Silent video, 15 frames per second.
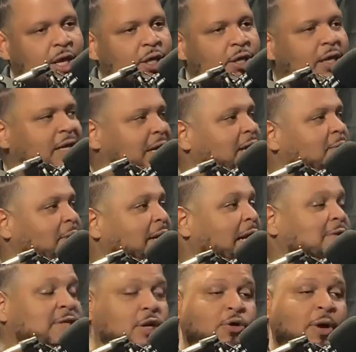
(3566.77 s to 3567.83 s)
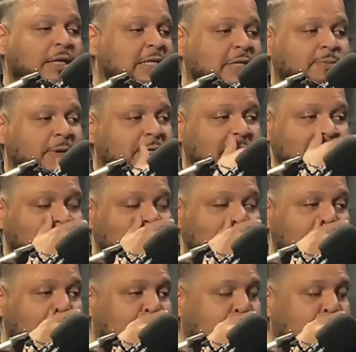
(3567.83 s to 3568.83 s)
So, anyway, that was the crazy experience I've ever had.